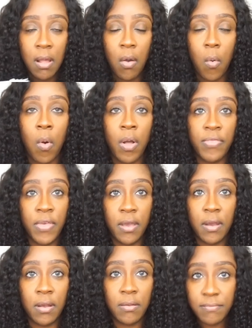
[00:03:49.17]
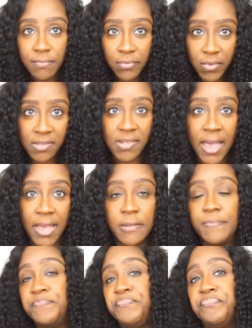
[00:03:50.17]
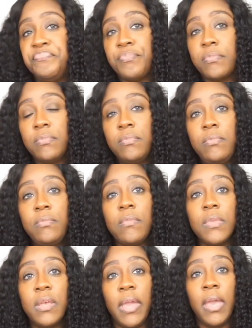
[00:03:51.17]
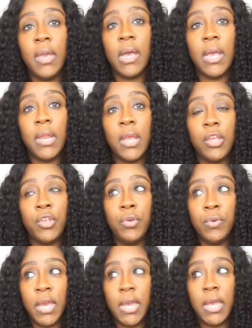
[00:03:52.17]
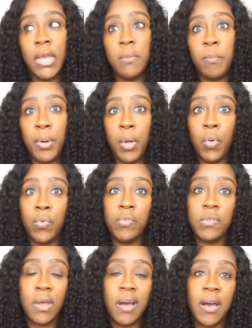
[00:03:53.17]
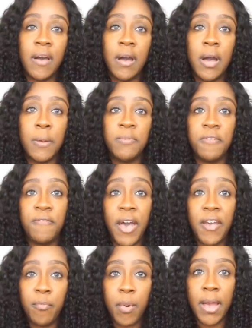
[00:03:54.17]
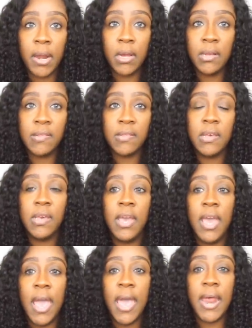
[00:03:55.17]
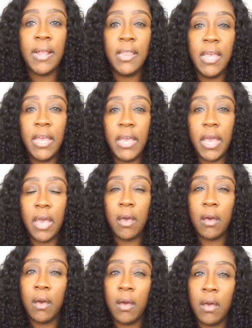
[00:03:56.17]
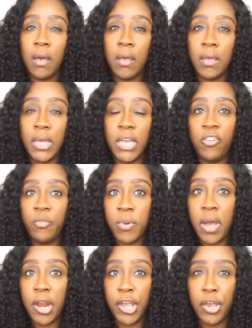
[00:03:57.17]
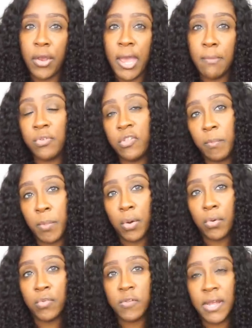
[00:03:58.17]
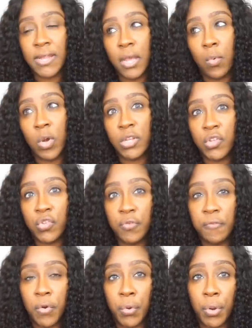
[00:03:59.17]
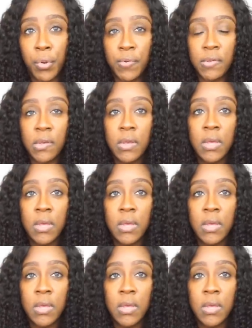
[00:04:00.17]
on their site, and you can post up to 5 products. And I think each product you're able to post, I think 1 to 2 photos